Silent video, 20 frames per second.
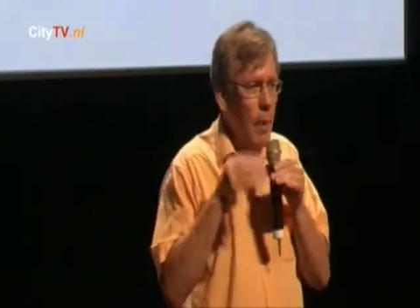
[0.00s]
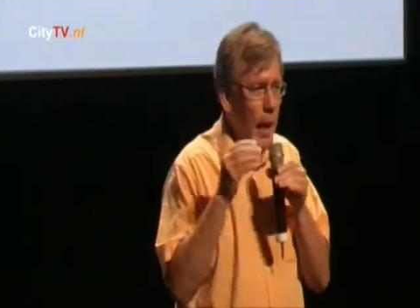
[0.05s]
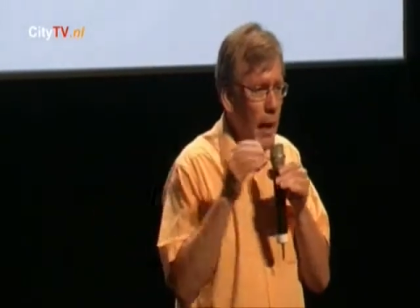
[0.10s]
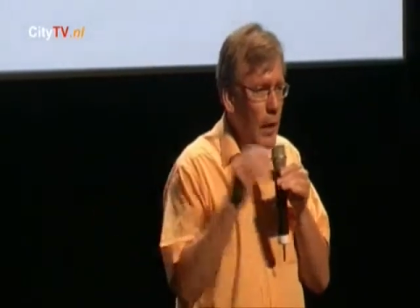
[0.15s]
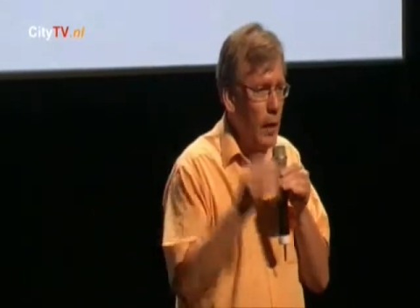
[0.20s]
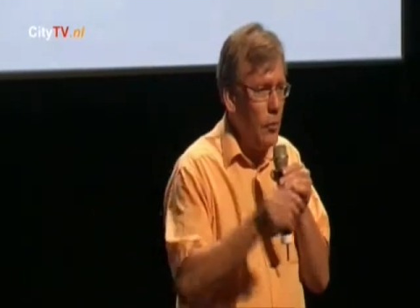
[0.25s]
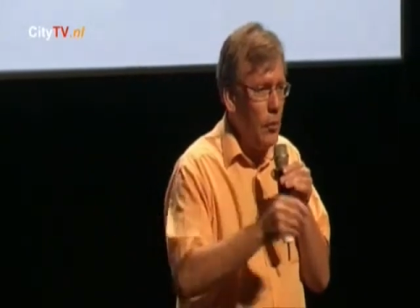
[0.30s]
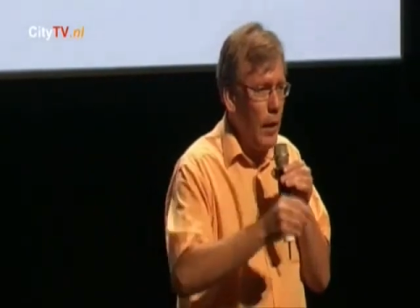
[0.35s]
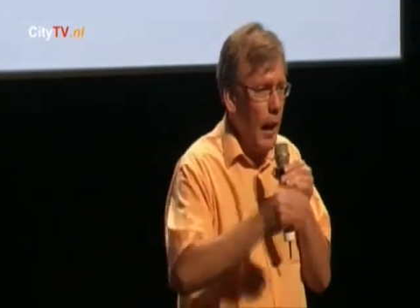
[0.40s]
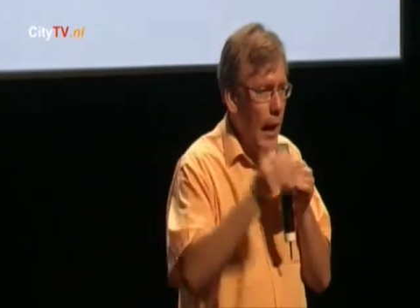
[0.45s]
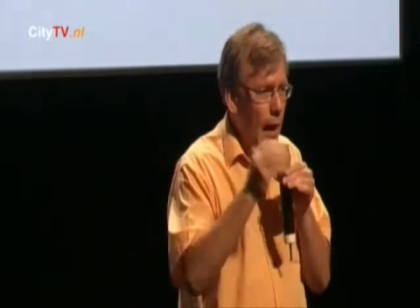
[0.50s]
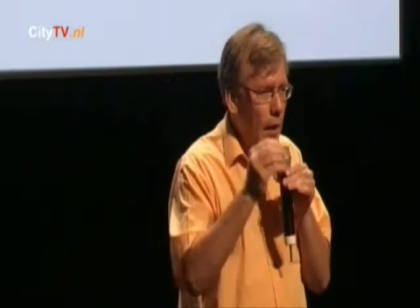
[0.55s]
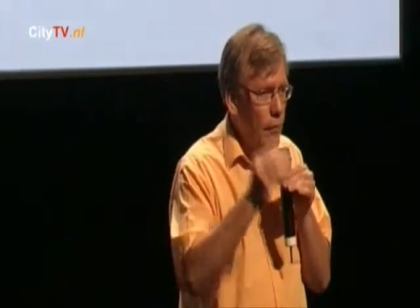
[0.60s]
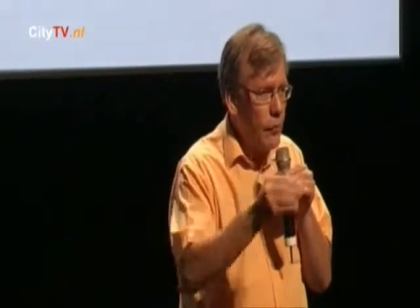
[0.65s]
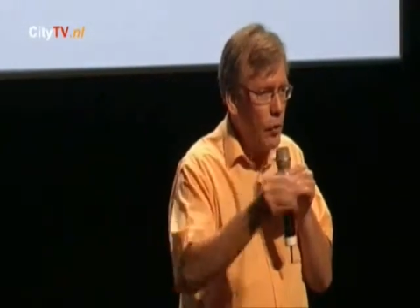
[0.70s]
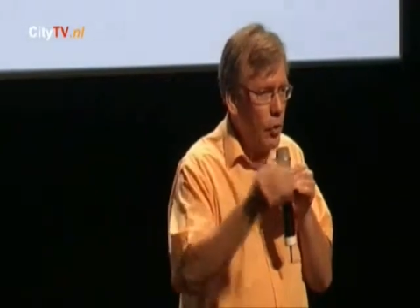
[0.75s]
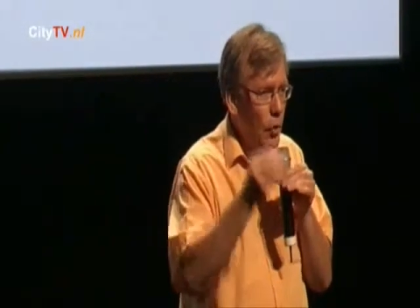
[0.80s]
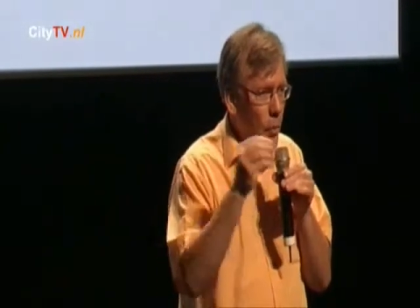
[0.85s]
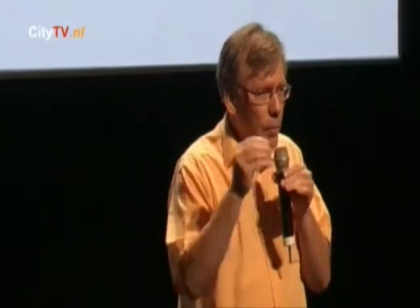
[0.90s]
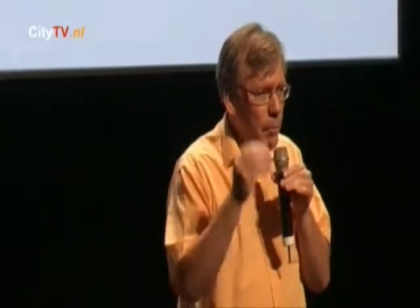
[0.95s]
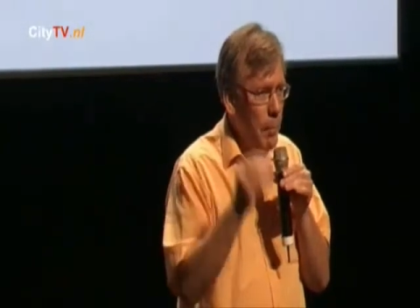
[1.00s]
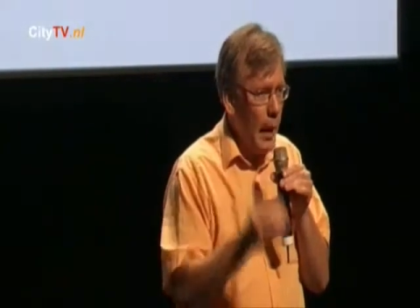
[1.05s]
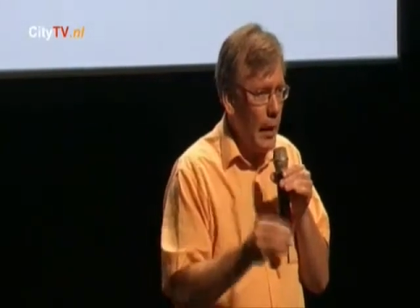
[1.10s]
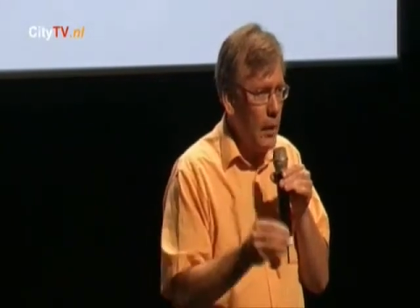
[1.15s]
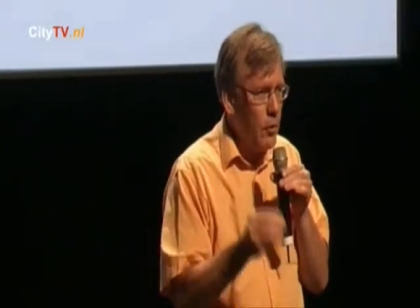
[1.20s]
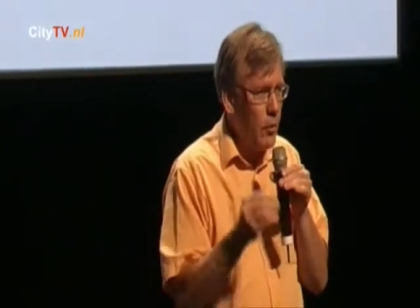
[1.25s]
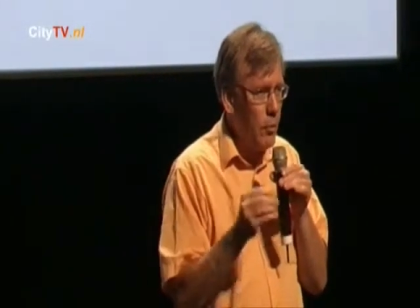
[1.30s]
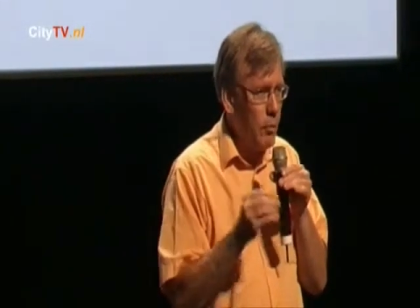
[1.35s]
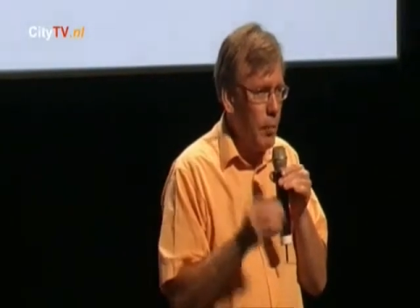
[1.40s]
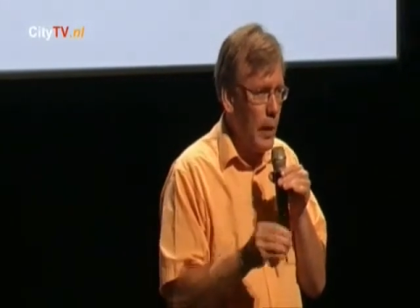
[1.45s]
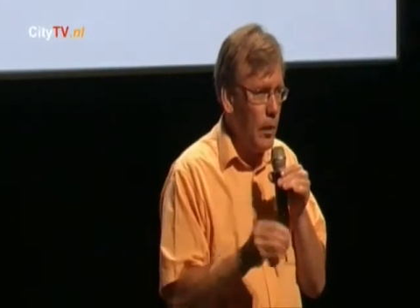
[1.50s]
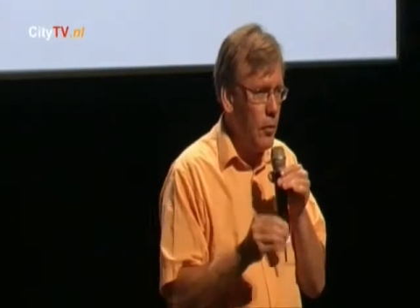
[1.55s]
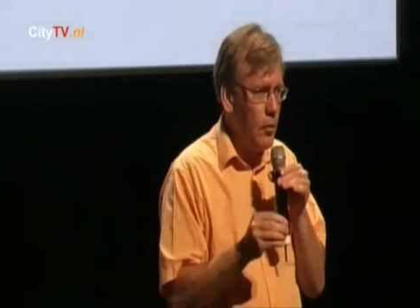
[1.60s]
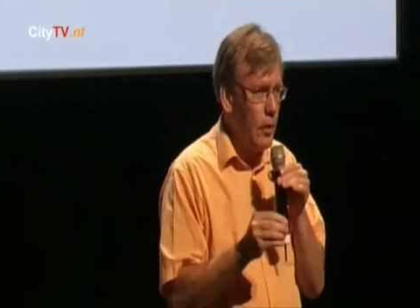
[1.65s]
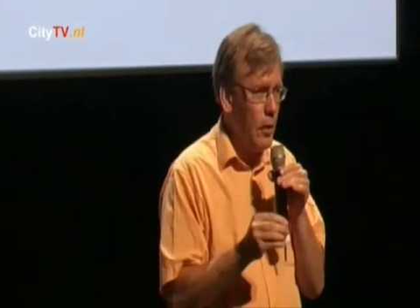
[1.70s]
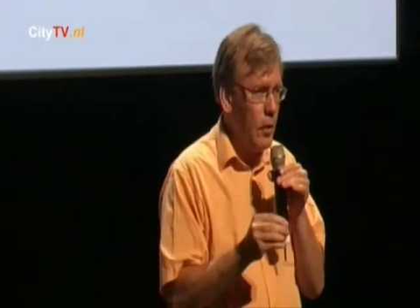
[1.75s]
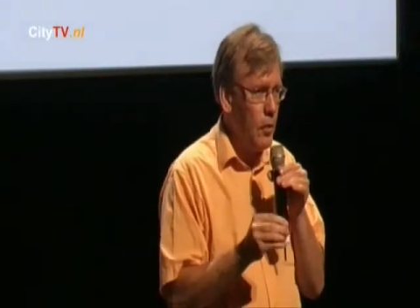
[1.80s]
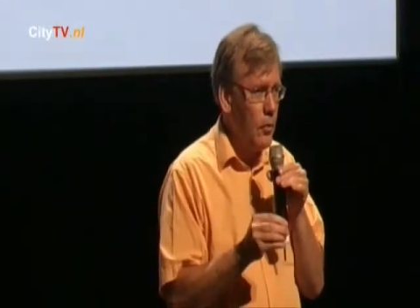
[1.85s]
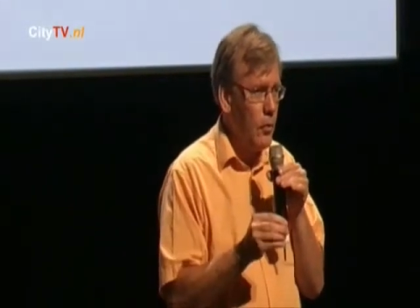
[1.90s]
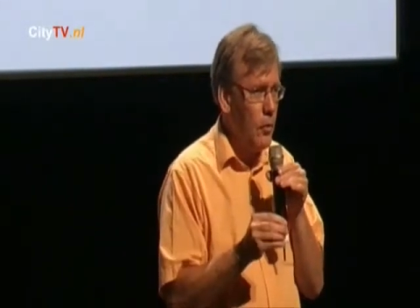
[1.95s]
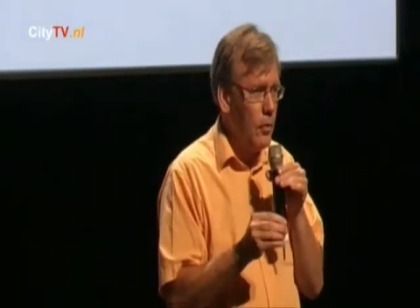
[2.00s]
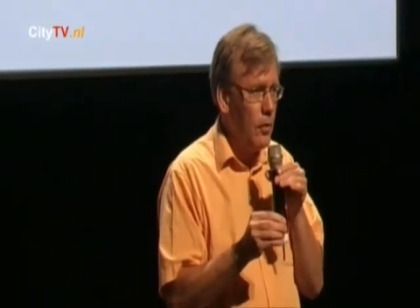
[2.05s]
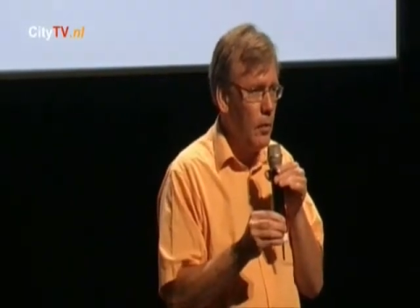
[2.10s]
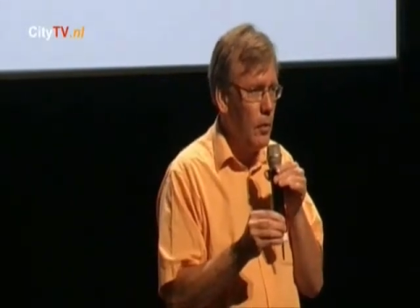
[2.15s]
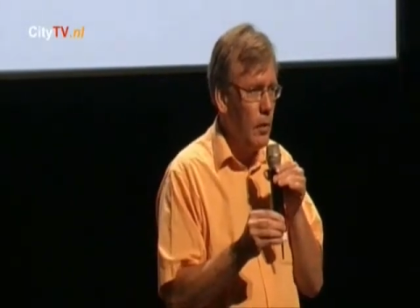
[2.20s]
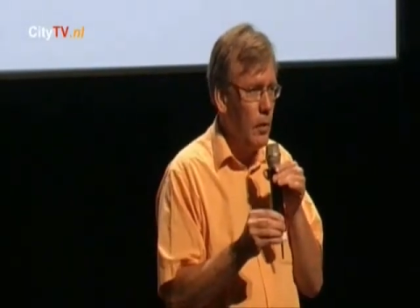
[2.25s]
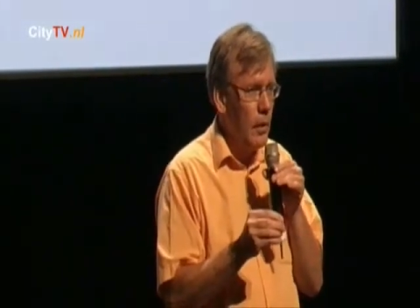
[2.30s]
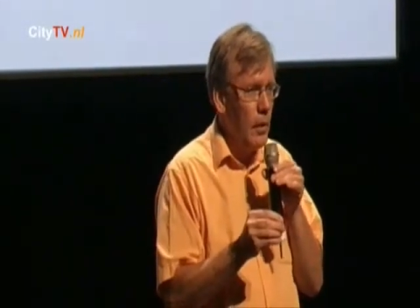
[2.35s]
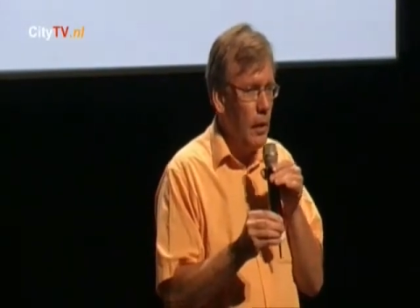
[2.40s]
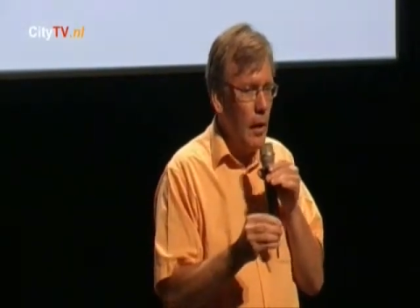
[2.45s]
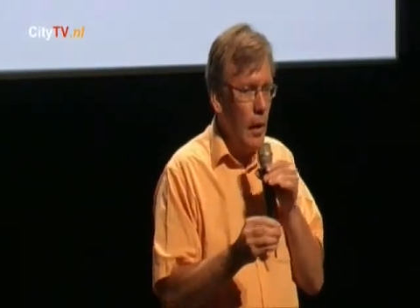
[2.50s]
banks have to go back to basics